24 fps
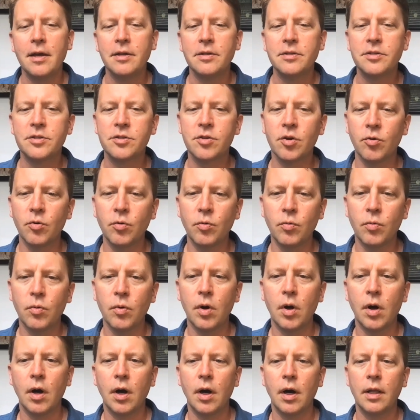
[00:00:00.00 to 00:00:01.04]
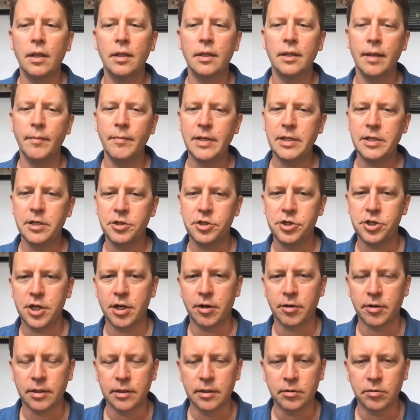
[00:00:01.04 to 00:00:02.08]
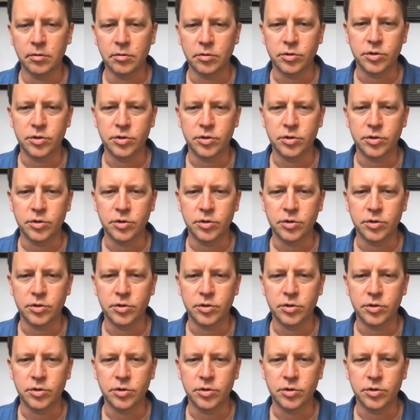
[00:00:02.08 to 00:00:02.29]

So let me just share a little